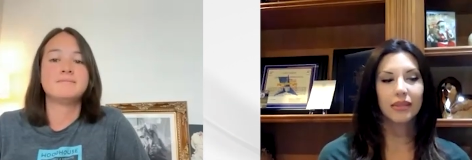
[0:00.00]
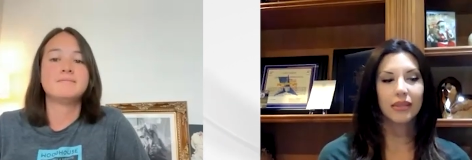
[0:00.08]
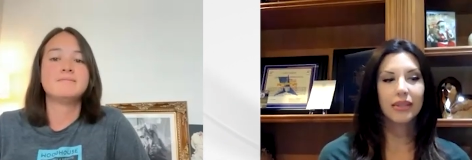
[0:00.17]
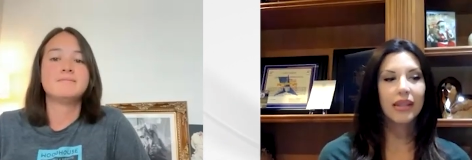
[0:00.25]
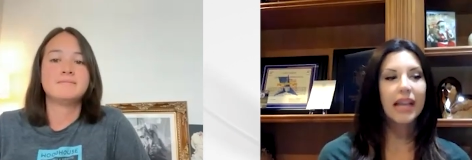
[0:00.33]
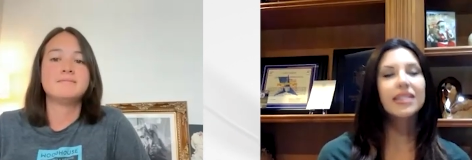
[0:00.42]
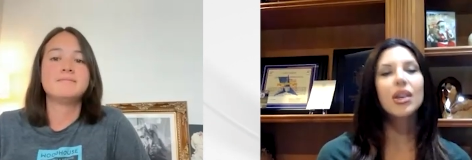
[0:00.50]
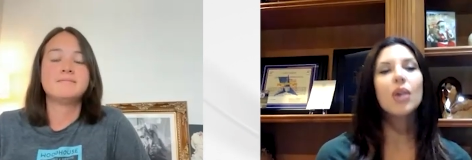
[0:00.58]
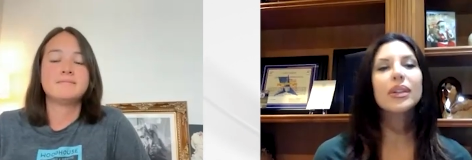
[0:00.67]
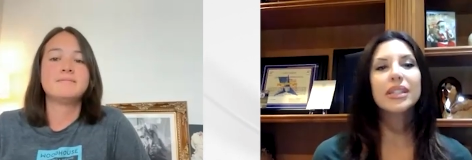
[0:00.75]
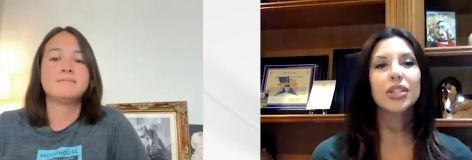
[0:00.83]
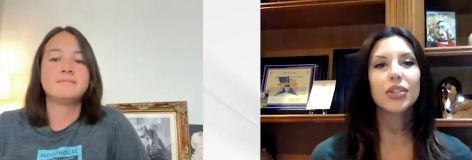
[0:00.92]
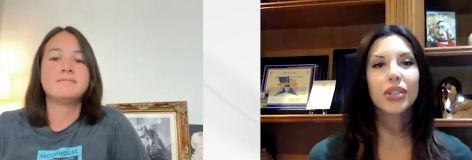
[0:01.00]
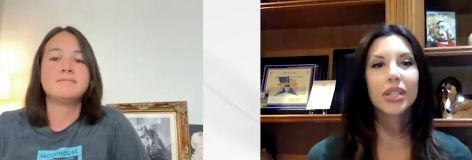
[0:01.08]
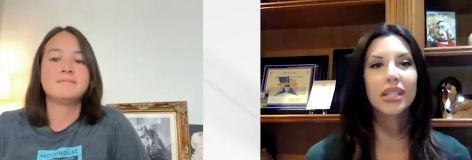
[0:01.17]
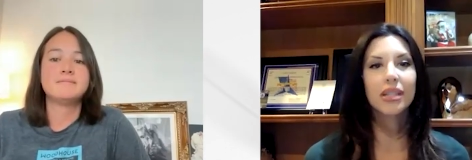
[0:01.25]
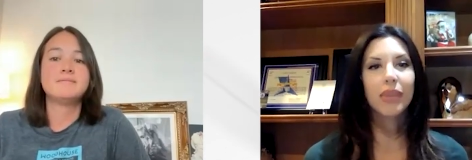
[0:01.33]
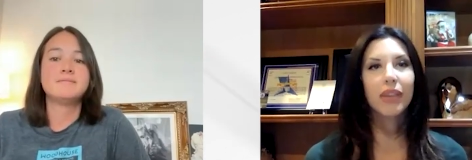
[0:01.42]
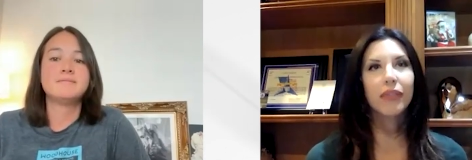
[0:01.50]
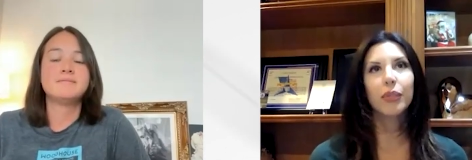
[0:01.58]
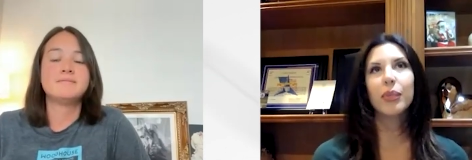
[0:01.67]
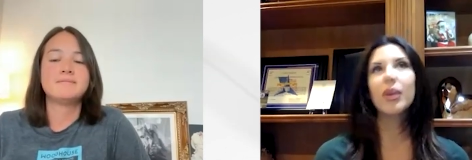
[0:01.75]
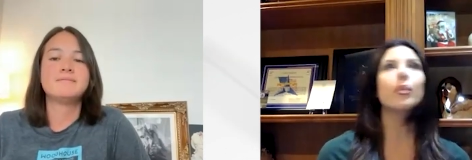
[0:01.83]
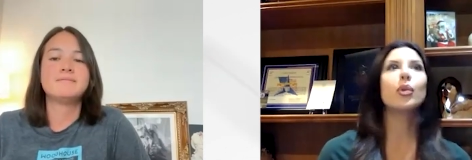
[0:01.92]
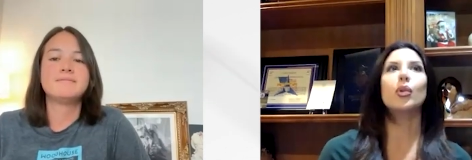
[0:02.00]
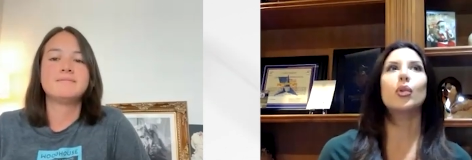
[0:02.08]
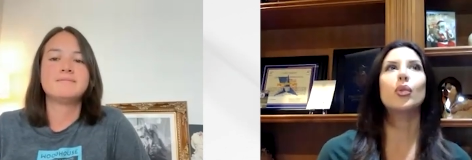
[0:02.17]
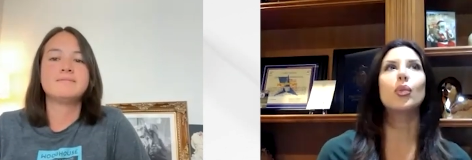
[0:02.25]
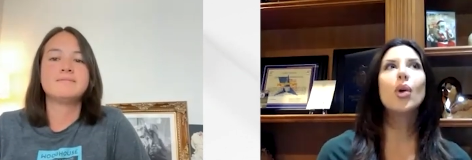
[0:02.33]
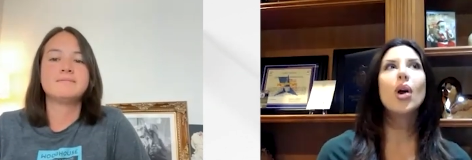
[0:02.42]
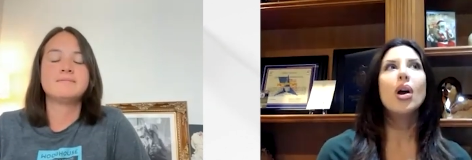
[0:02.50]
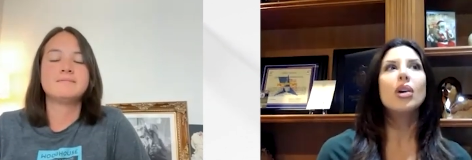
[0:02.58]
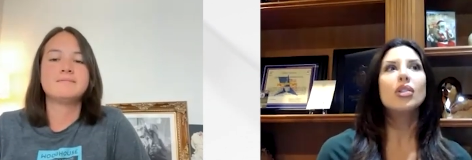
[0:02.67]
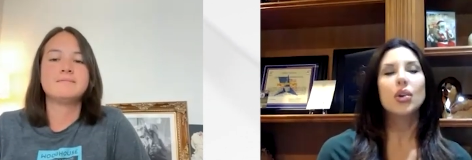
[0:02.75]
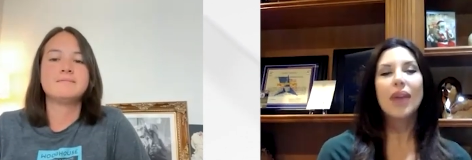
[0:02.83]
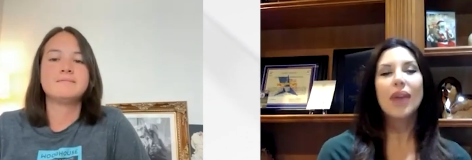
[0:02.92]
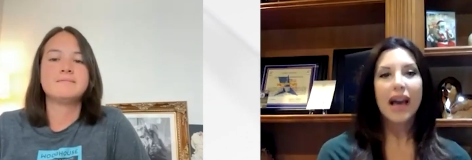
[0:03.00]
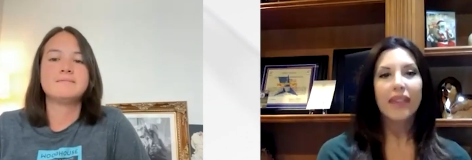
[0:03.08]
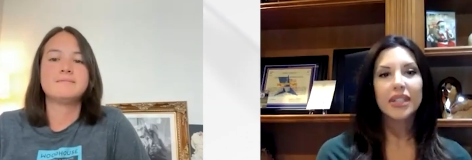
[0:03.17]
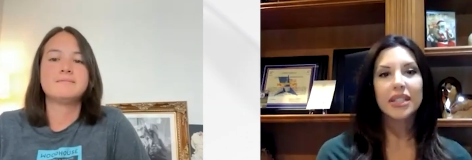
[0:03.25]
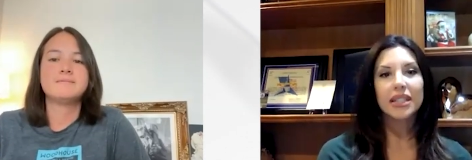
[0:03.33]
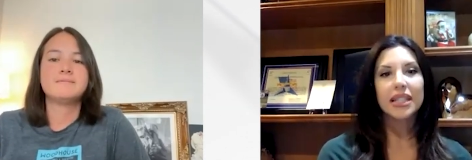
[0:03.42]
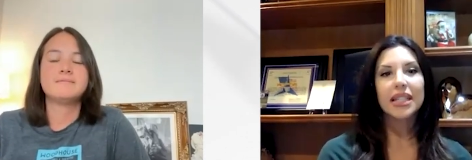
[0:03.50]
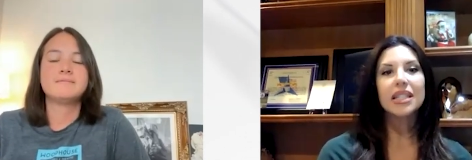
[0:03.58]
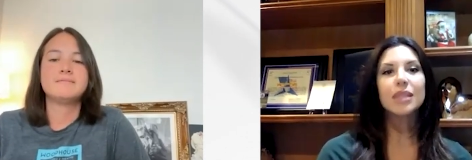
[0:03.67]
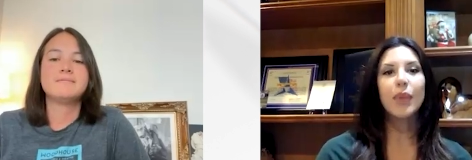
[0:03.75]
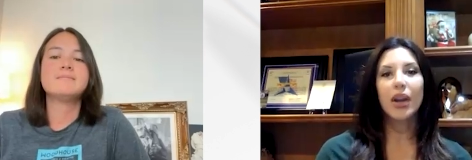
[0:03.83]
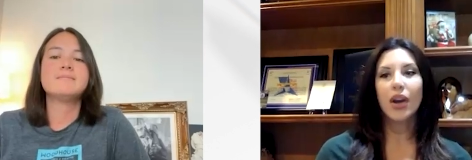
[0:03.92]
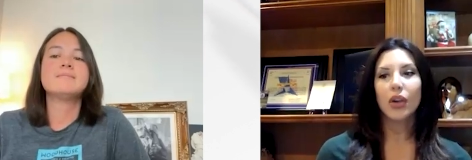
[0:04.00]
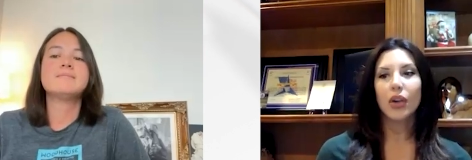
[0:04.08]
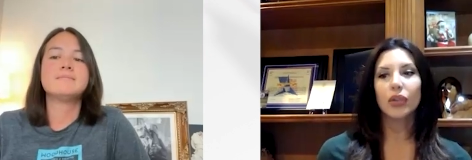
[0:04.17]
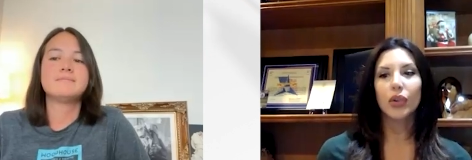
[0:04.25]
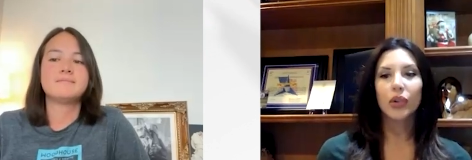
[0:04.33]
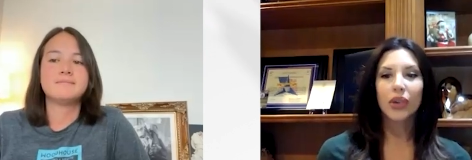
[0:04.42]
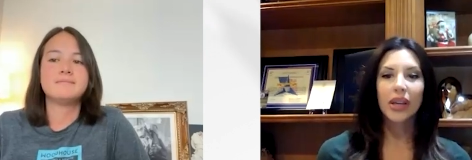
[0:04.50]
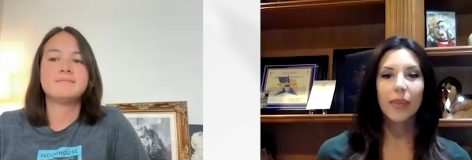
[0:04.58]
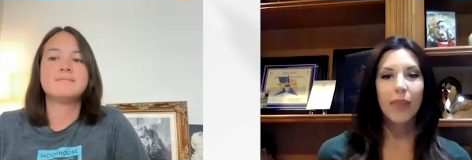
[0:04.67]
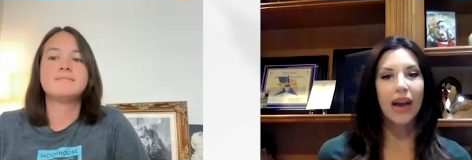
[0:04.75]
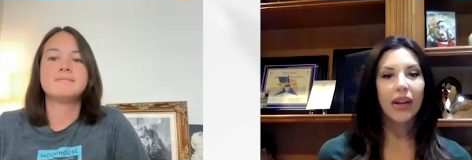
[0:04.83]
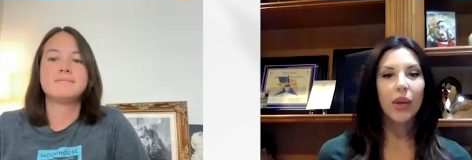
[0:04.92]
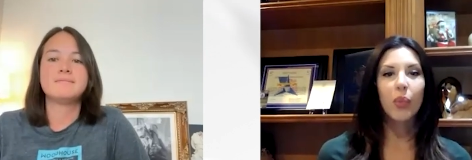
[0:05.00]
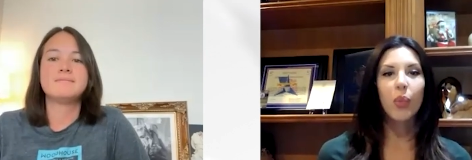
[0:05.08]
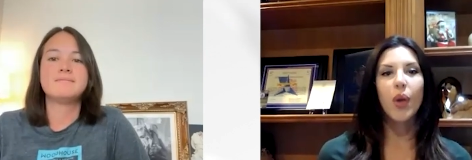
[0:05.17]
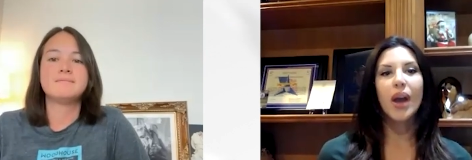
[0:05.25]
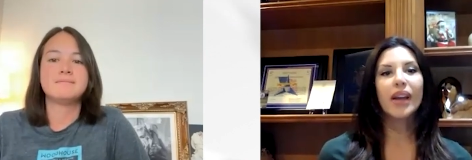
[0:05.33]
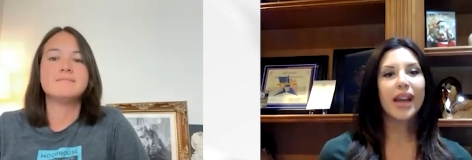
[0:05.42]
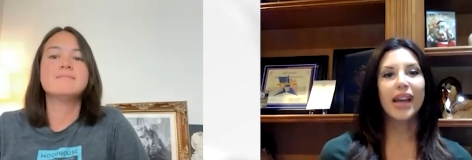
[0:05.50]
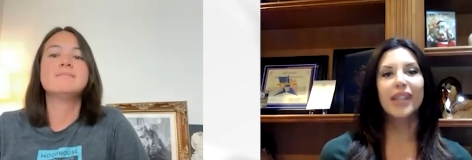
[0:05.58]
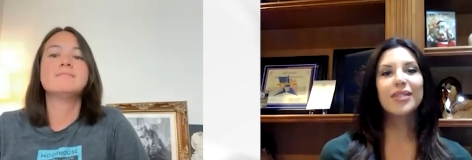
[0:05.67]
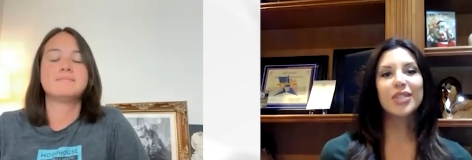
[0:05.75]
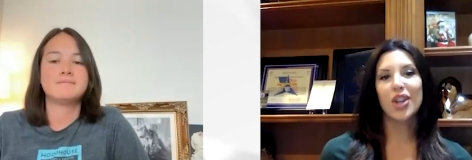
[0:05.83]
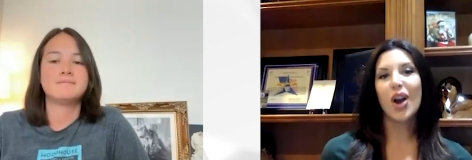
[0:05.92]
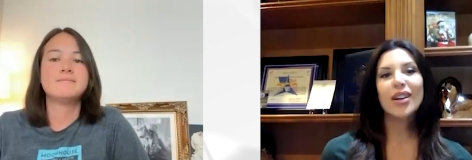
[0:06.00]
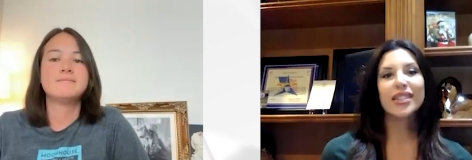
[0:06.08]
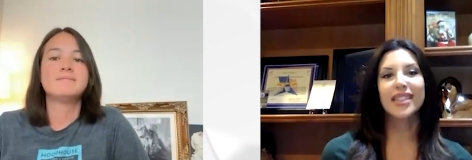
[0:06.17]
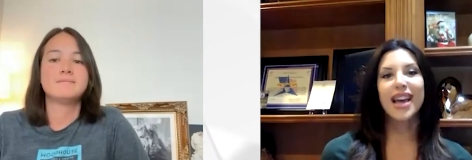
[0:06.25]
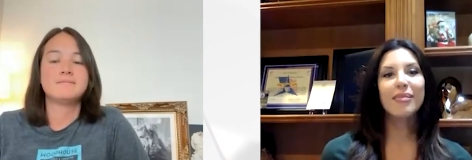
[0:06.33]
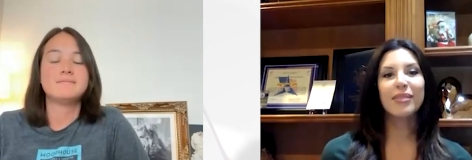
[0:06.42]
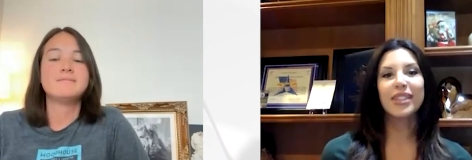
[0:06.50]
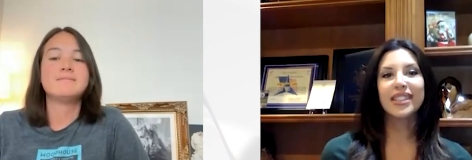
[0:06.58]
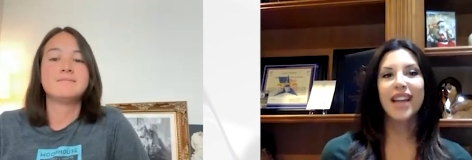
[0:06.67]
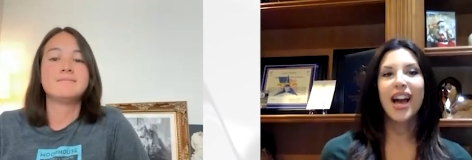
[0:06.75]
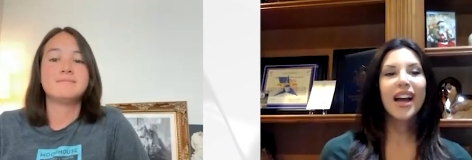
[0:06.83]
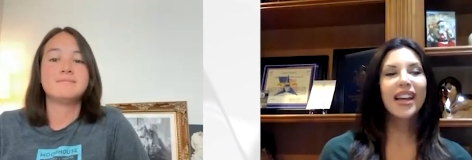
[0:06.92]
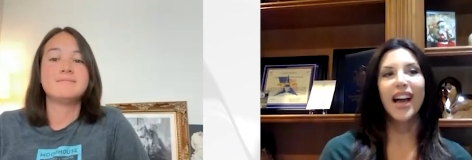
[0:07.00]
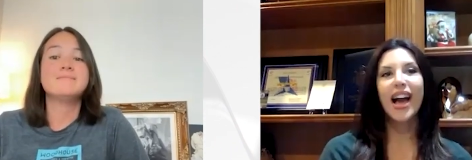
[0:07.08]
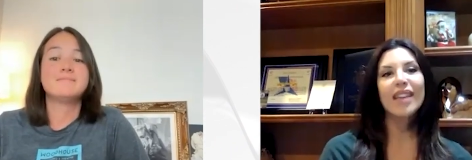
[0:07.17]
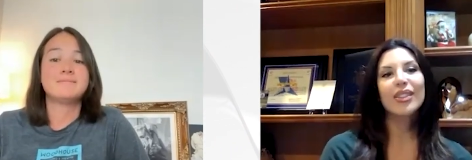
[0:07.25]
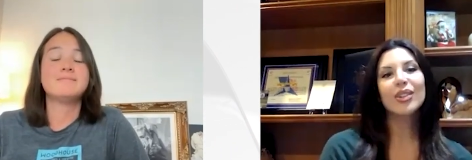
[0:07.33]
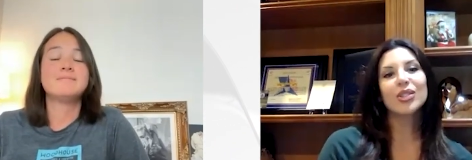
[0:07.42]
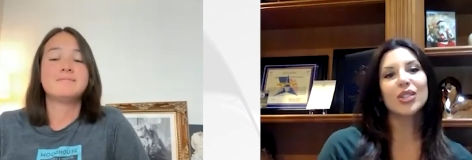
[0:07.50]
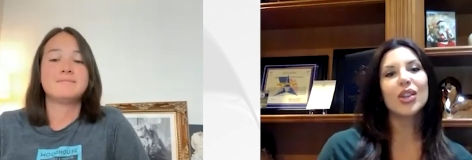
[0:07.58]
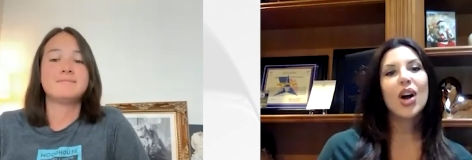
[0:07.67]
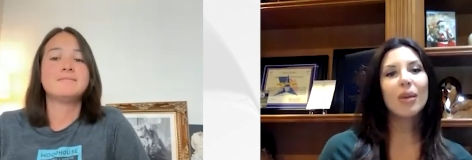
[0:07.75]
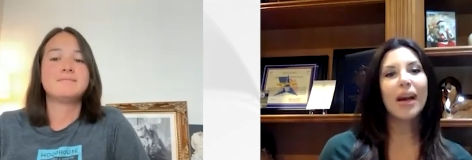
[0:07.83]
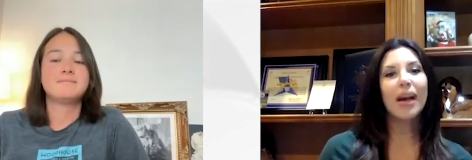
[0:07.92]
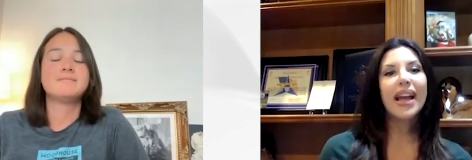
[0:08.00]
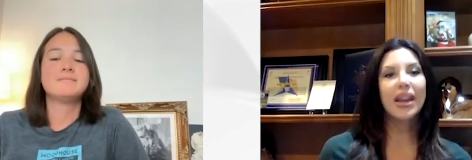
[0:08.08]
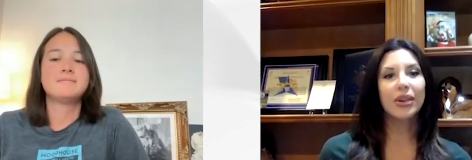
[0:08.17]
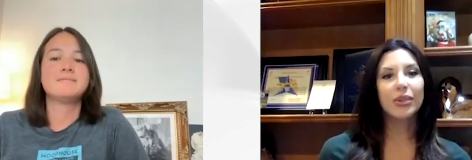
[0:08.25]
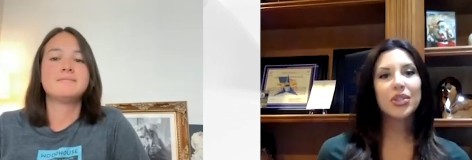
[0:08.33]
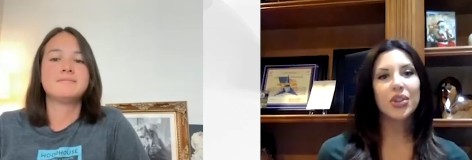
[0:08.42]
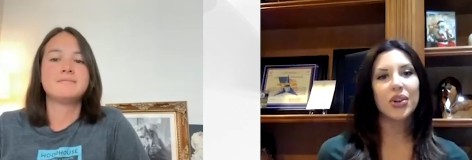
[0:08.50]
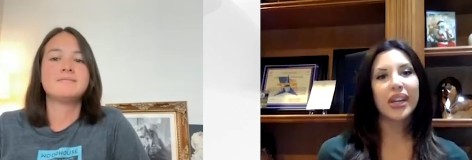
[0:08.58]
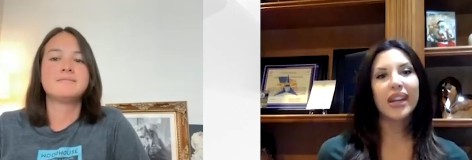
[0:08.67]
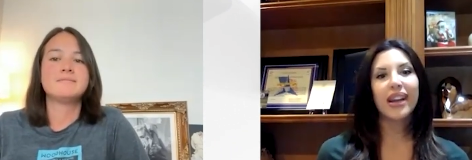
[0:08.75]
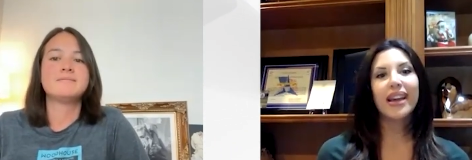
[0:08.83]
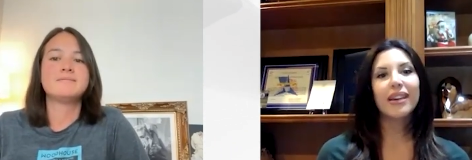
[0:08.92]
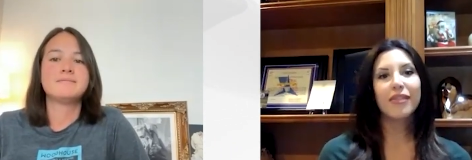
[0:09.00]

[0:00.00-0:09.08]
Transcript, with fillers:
Speaker 1: it's always interesting to me for people who don't have the disease but are learning about it what kind of shocks them because i i learned along my endo journey and i had